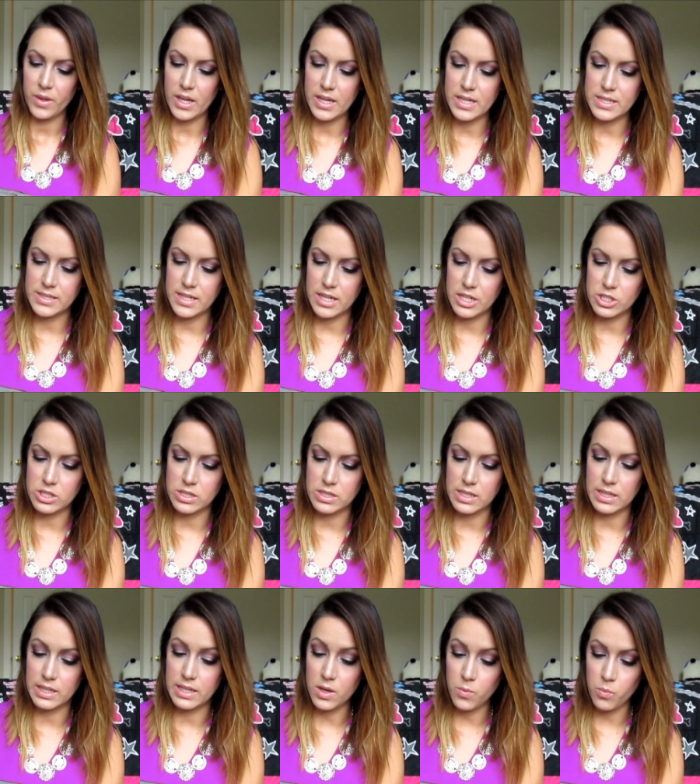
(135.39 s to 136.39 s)
It says,
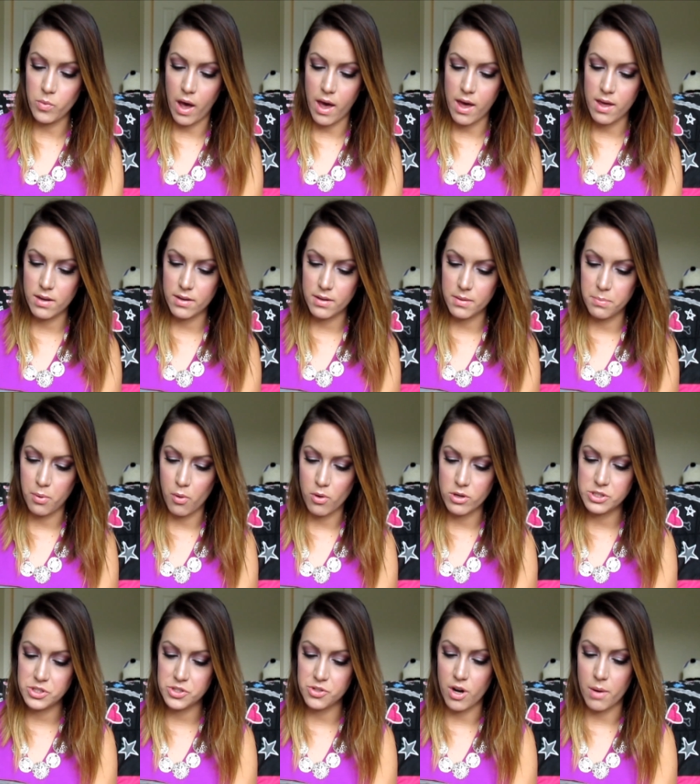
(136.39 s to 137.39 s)
get wet, pour
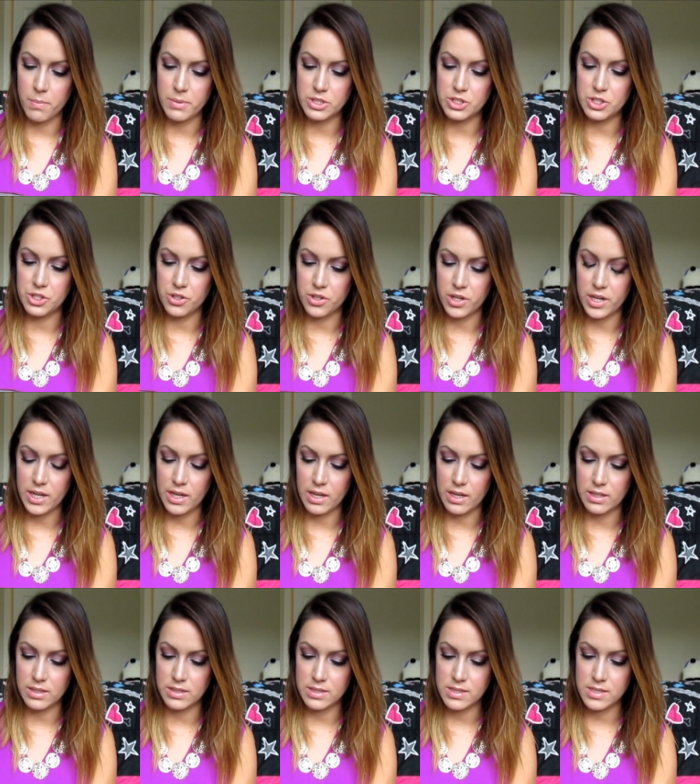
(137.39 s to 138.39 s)
scrub into your
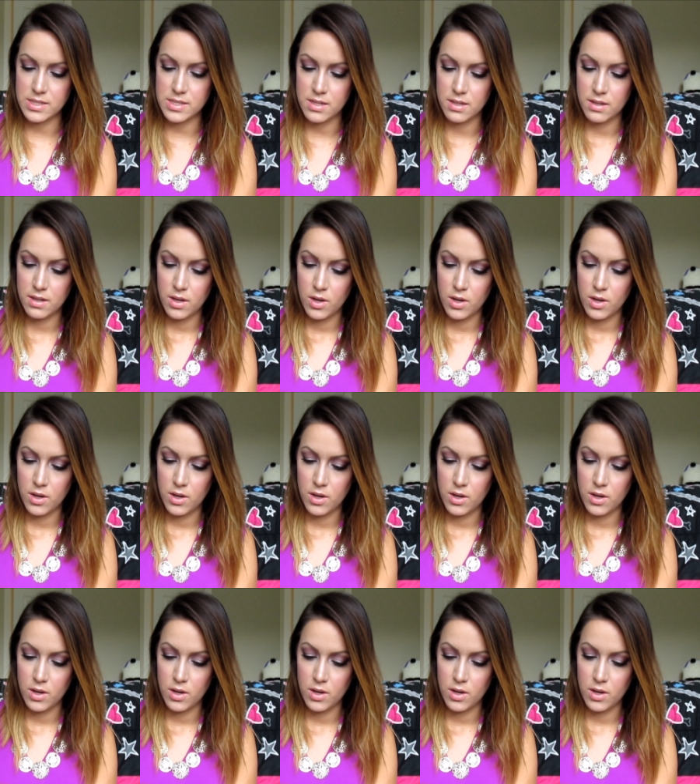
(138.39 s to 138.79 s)
hands,